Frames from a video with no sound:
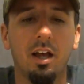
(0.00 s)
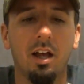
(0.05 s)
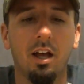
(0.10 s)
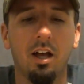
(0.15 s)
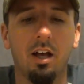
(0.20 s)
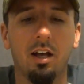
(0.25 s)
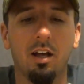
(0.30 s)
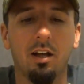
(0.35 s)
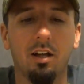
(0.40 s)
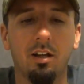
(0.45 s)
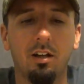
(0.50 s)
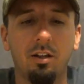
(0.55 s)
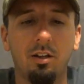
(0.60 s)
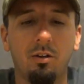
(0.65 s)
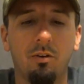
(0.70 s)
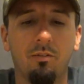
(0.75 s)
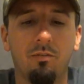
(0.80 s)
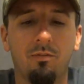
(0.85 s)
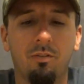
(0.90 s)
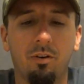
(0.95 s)
You
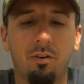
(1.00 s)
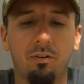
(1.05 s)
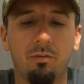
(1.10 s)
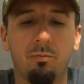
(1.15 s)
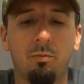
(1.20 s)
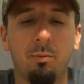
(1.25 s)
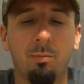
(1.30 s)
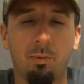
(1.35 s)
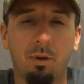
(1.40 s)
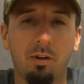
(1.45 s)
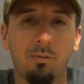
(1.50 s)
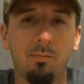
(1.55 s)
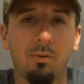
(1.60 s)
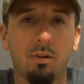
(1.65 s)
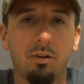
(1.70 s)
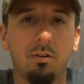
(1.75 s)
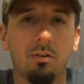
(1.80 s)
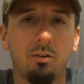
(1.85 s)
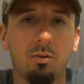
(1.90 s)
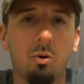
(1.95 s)
know, first
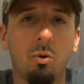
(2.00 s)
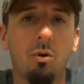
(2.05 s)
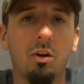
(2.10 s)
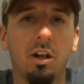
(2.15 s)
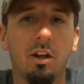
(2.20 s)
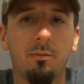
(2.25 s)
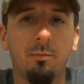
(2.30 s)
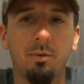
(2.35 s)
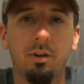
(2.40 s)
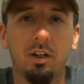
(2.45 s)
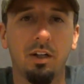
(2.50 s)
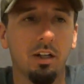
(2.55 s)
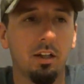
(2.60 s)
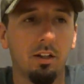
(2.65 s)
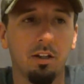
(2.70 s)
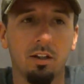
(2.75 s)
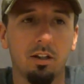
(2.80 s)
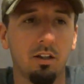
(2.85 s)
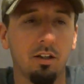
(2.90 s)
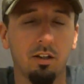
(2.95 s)
replacement coil I put
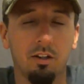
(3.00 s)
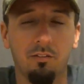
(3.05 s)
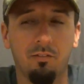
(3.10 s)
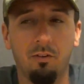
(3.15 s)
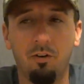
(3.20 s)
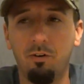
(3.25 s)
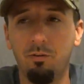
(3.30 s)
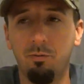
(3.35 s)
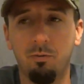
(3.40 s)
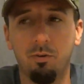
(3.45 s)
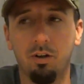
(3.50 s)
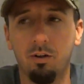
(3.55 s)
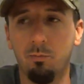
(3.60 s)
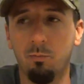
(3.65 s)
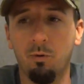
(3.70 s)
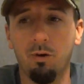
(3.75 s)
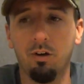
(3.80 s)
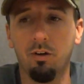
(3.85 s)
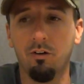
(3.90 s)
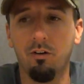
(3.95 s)
in. The first one, it
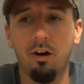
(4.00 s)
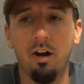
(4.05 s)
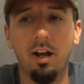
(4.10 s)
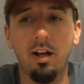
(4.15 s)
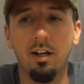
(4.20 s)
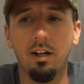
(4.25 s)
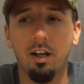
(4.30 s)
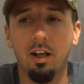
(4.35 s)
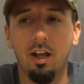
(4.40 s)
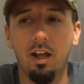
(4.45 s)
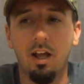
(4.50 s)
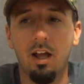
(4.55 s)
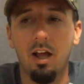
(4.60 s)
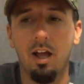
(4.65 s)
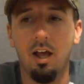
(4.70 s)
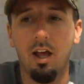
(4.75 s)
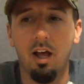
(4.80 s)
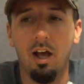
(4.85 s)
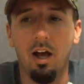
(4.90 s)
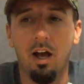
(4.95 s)
worked great.
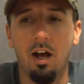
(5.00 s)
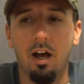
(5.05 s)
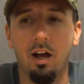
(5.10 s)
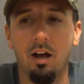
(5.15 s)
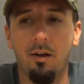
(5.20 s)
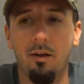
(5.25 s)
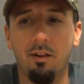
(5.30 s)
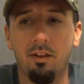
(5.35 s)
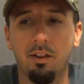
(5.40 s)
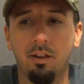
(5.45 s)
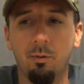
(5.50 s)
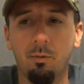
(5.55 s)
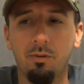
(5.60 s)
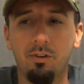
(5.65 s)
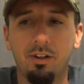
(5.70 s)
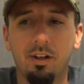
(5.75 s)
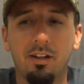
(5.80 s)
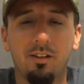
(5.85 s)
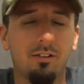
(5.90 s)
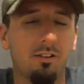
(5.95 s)
There
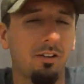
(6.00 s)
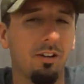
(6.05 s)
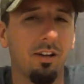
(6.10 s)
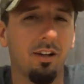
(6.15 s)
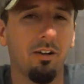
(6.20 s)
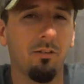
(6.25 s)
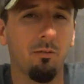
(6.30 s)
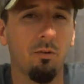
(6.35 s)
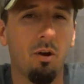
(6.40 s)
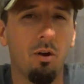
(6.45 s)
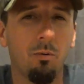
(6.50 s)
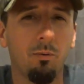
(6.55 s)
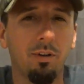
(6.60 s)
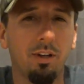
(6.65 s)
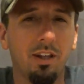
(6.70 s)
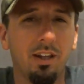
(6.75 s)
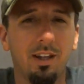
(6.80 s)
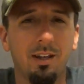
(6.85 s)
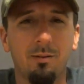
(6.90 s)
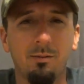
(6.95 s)
wasn't necessarily anything wrong with
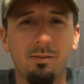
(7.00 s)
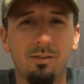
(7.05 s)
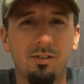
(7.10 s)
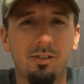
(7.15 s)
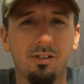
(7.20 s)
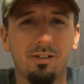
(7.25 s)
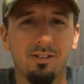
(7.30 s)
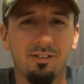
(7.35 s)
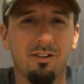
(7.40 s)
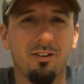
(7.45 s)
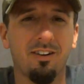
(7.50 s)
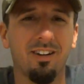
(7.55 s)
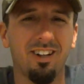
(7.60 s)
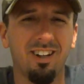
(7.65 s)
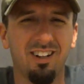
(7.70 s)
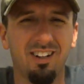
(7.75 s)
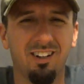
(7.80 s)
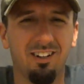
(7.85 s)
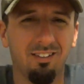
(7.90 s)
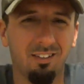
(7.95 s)
it. It was just starting to
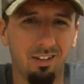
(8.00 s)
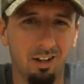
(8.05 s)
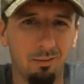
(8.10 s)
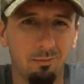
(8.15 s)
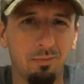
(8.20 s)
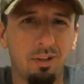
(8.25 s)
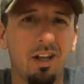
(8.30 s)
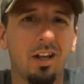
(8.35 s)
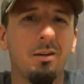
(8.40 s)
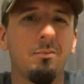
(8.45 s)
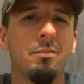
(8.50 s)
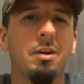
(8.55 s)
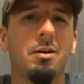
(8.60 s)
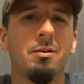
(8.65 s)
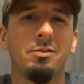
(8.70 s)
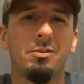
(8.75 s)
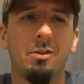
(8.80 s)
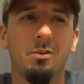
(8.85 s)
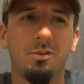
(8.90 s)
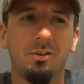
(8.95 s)
get a little gummed up, and I
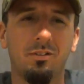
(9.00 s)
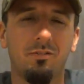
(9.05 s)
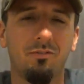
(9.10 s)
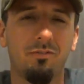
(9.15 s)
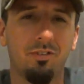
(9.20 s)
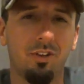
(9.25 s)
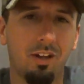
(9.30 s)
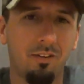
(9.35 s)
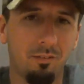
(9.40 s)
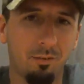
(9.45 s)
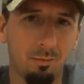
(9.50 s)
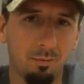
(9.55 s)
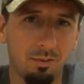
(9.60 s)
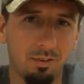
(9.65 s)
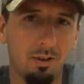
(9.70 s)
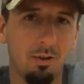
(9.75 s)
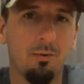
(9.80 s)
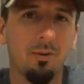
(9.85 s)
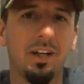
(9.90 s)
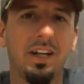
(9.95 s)
was noticing flavor was
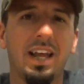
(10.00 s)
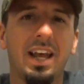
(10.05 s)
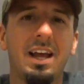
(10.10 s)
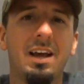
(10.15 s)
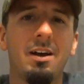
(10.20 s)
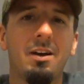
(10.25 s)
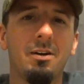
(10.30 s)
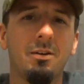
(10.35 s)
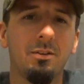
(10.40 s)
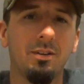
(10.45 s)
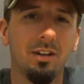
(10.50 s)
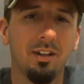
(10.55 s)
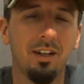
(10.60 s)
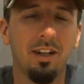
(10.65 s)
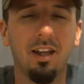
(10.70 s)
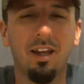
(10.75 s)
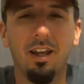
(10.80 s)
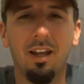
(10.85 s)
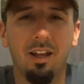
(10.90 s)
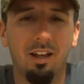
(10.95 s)
going down, and
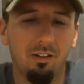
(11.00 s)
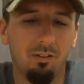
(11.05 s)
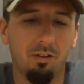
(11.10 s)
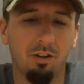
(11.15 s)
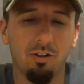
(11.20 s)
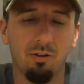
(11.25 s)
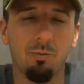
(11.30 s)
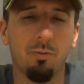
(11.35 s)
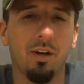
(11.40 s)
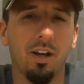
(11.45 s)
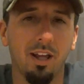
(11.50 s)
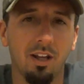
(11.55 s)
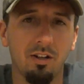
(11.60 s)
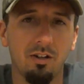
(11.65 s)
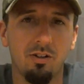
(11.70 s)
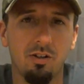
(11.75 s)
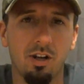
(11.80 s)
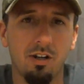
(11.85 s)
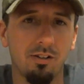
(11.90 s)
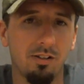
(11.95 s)
so I just went ahead
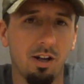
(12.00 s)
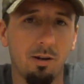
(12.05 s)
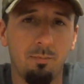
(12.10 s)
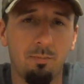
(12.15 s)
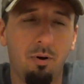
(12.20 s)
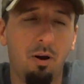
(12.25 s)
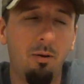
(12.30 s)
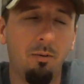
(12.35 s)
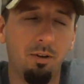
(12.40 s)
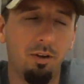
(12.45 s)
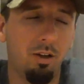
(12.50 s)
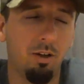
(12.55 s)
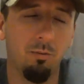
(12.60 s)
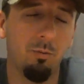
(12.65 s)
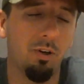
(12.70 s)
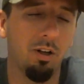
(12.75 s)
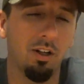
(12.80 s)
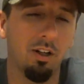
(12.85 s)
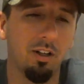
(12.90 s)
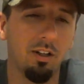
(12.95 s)
and changed it. I probably could have
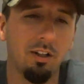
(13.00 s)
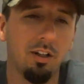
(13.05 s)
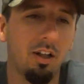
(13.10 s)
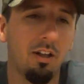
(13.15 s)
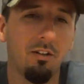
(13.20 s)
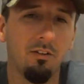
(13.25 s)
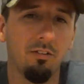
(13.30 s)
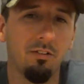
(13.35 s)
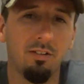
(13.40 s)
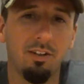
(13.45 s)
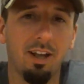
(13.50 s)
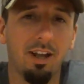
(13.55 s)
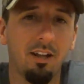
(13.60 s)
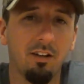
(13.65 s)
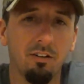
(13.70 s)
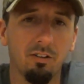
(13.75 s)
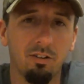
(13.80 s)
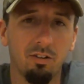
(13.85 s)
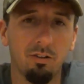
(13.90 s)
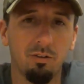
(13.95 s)
went another
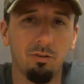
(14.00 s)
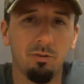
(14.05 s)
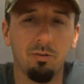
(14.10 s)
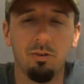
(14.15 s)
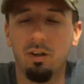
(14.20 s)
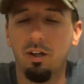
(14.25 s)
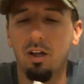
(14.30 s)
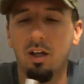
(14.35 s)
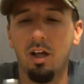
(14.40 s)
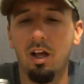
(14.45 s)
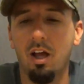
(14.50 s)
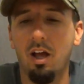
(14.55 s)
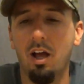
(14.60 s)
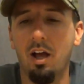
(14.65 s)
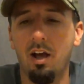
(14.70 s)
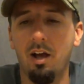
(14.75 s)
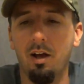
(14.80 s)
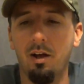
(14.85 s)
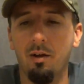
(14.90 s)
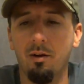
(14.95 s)
day or two.
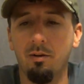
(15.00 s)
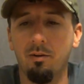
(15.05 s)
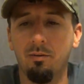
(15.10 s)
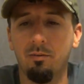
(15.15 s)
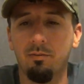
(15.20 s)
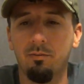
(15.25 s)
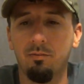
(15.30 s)
I'm